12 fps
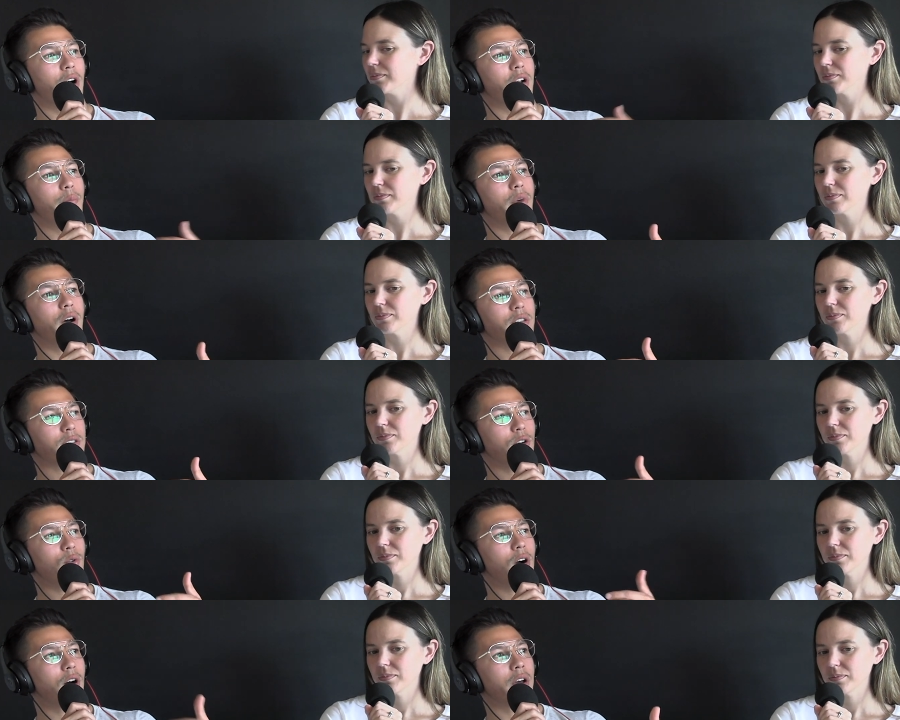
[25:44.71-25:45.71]
Speaker 1: un-
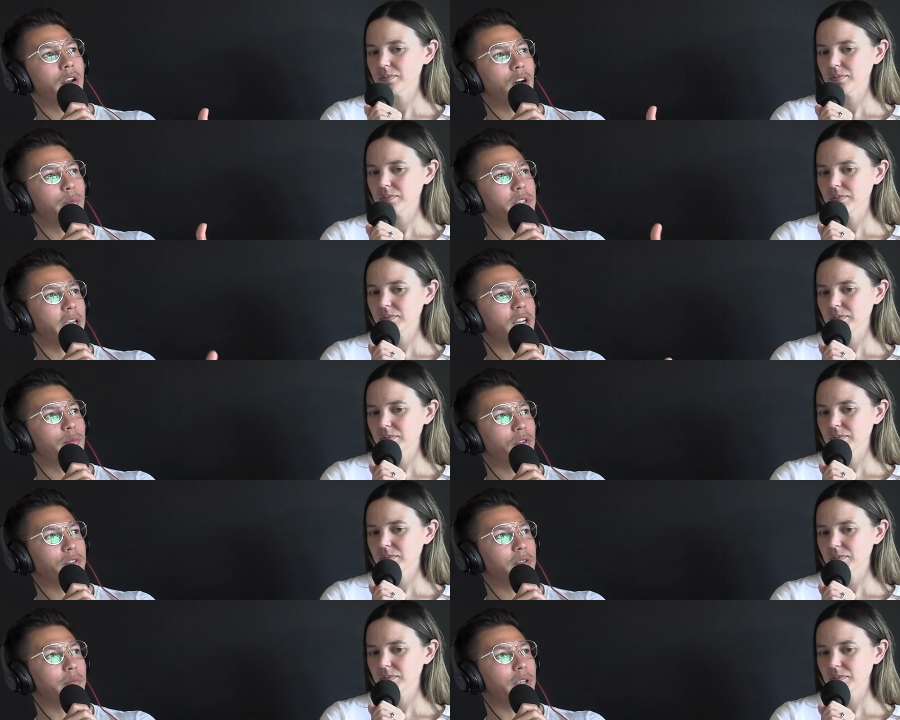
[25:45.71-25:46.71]
so unobtainable
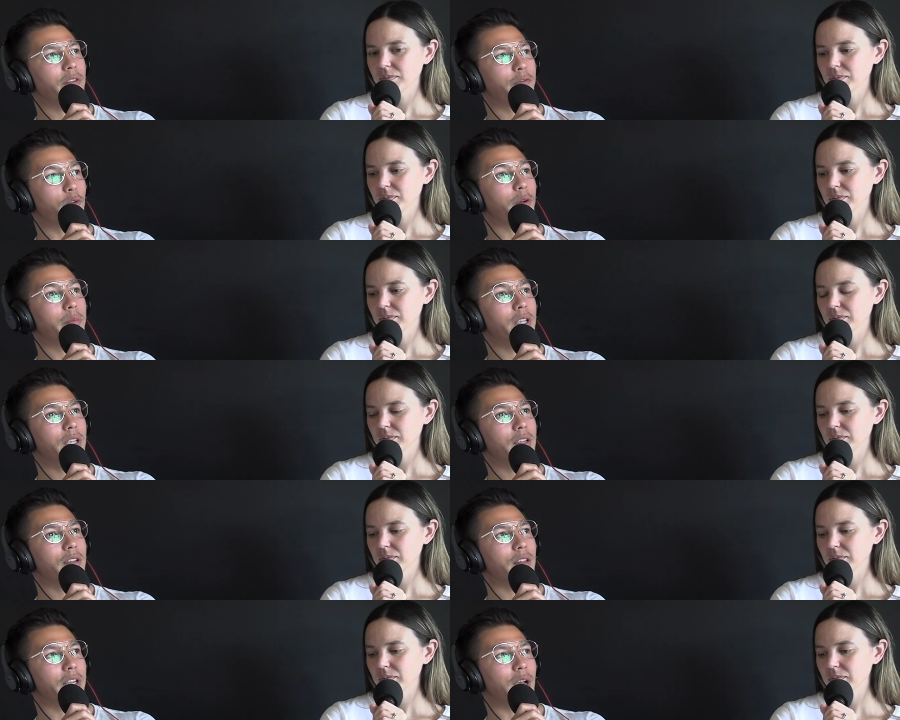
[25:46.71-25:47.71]
to me, for
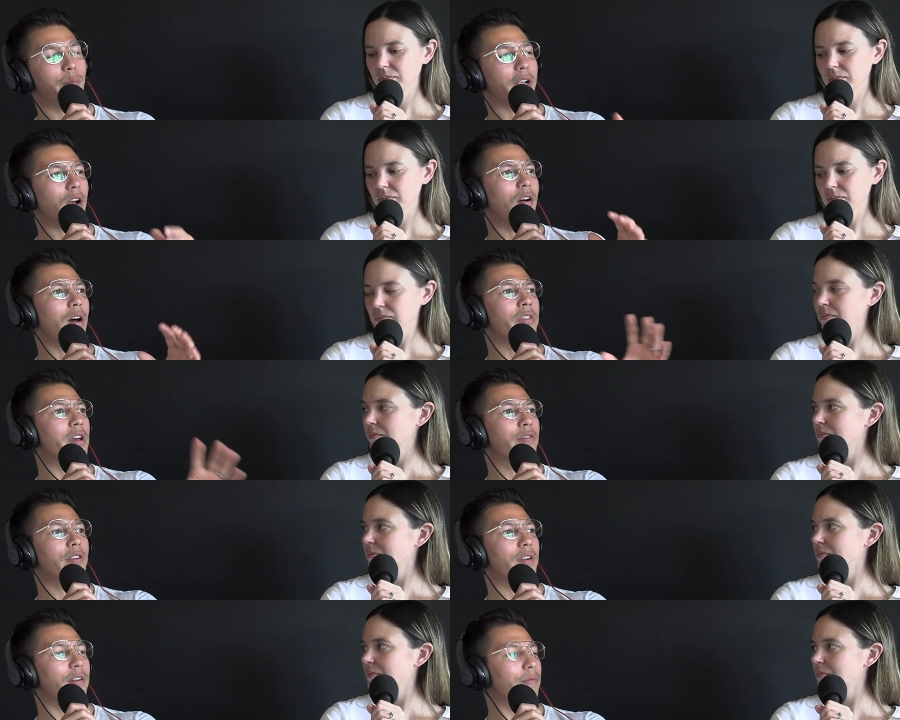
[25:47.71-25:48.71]
me. Like, I'm like, oh, I'll
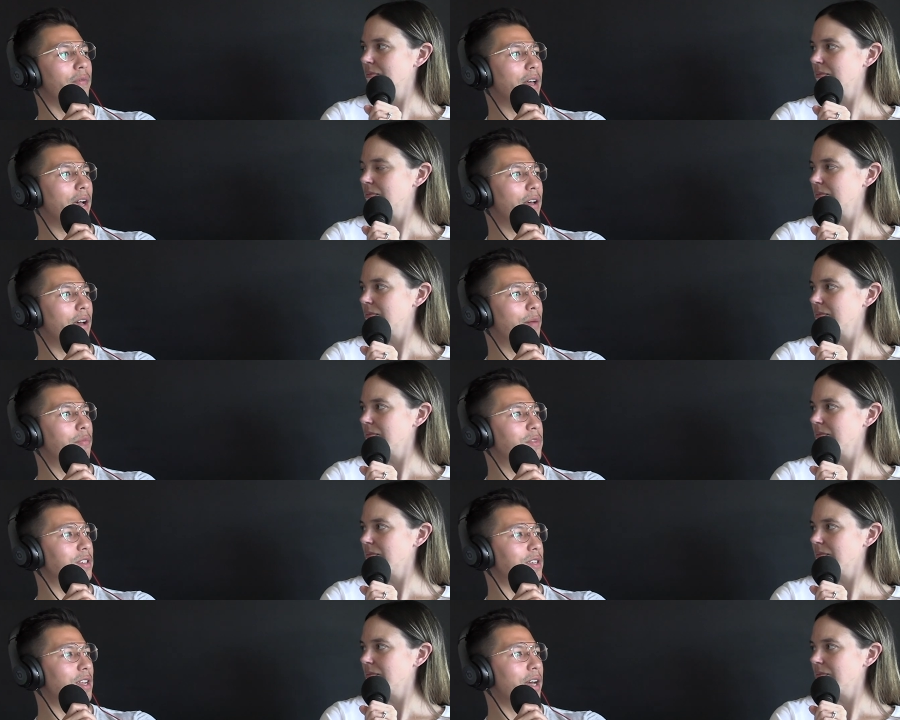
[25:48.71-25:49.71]
never, I'm
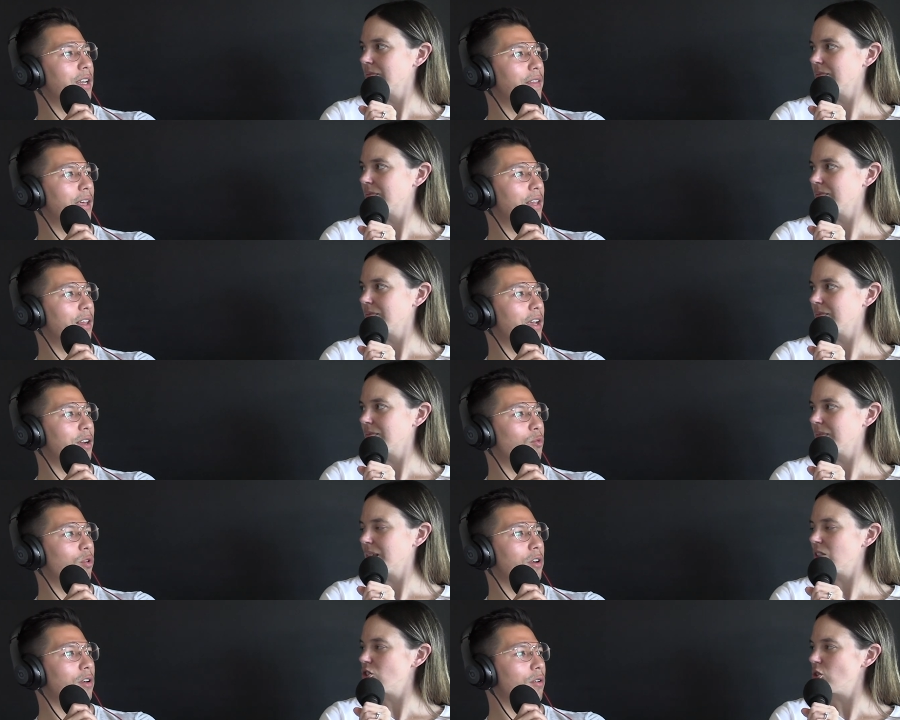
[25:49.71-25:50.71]
just not in that line of
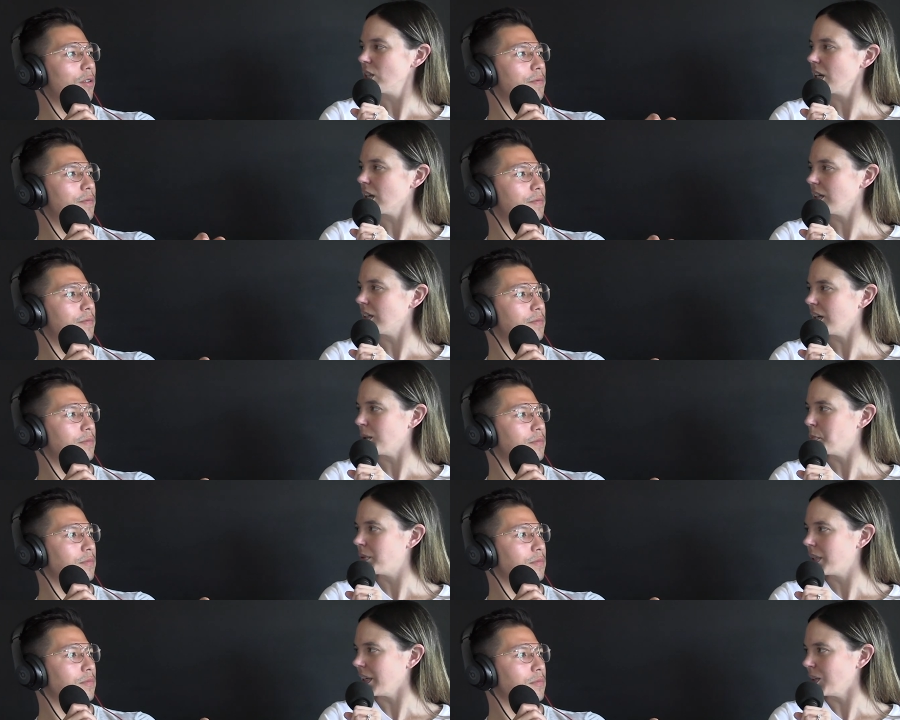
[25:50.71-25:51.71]
work.
Speaker 2: Did you say
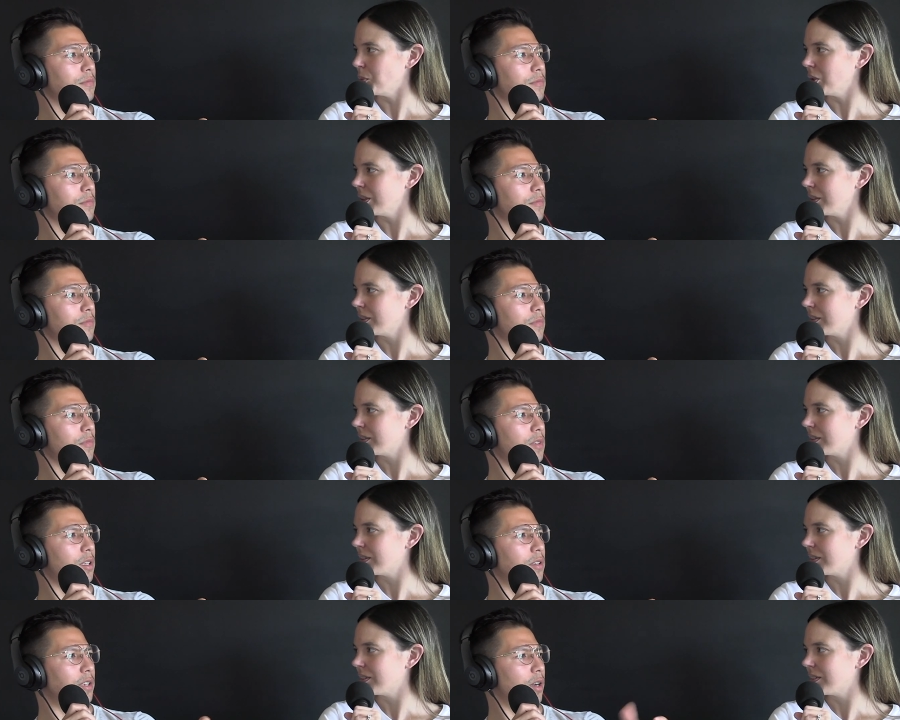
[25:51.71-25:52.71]
unobtainable?
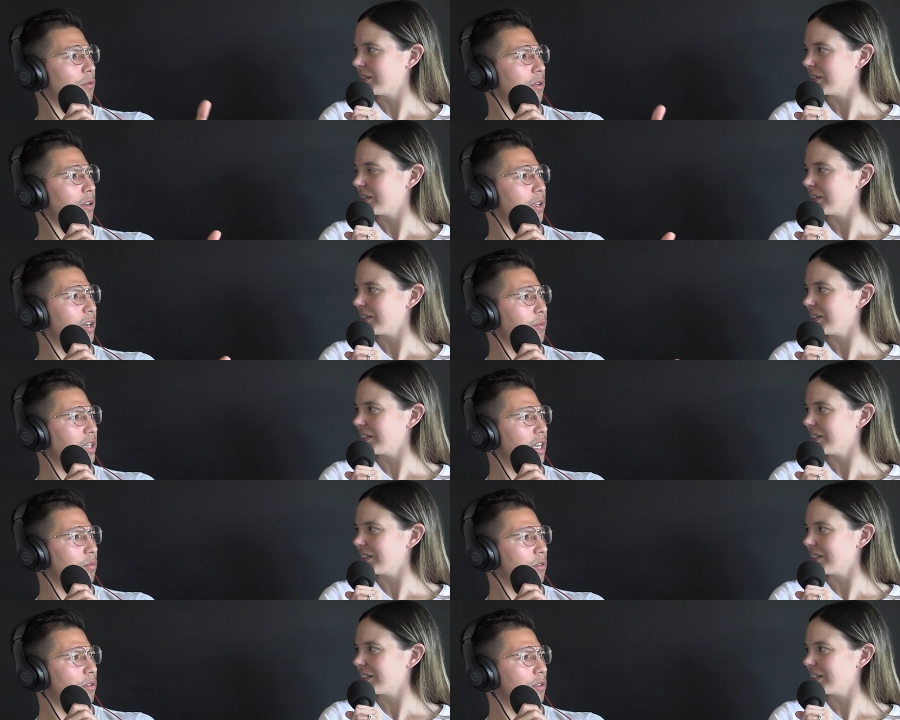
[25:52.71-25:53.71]
Speaker 1: Is that a word?
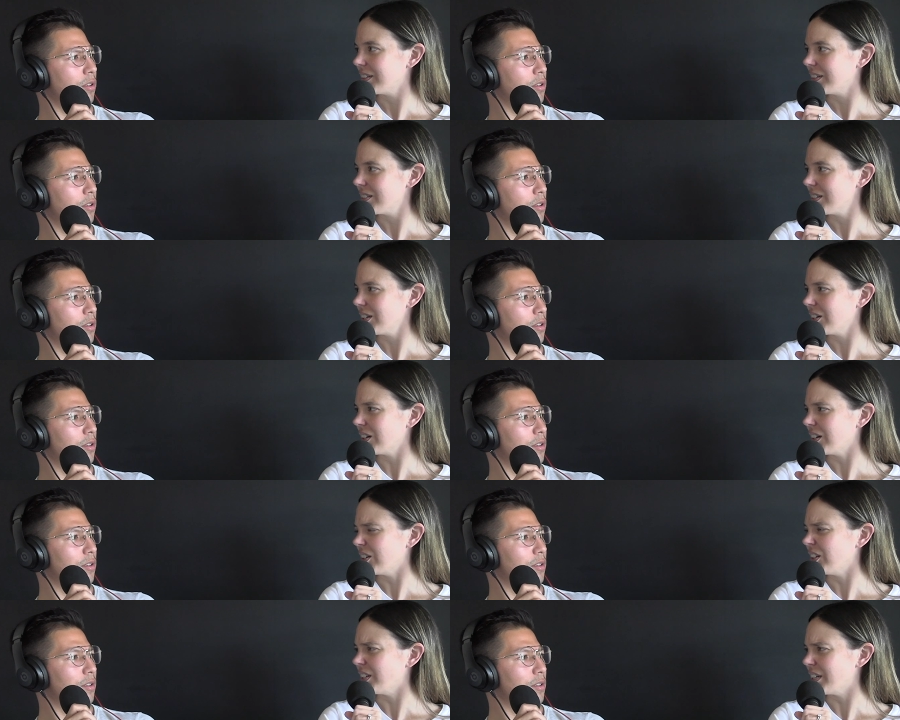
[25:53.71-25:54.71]
Inobtainable?
Speaker 2: Isn't it
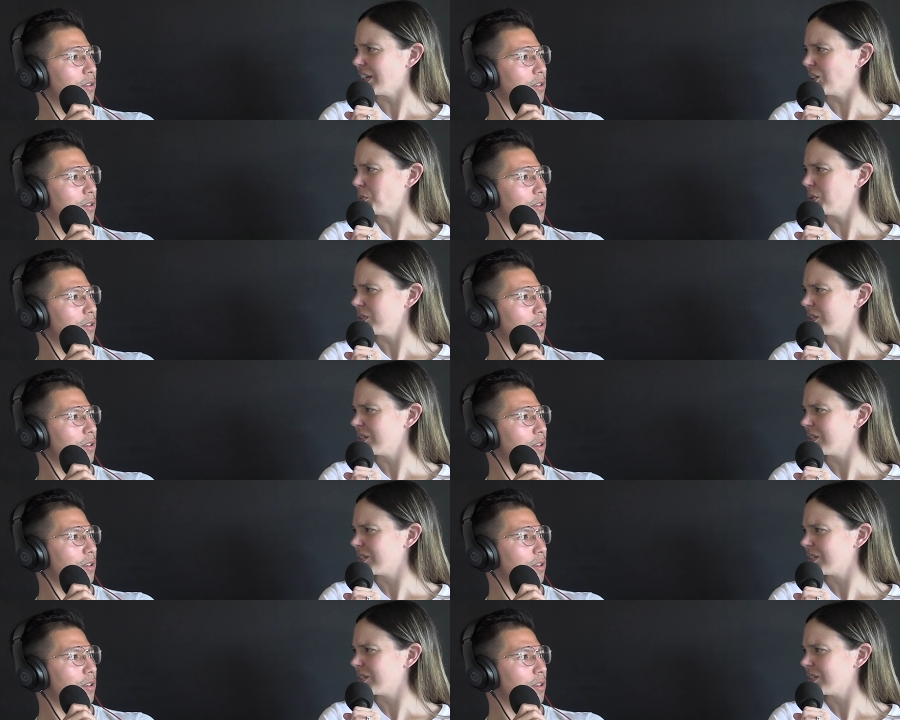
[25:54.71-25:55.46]
unattainable?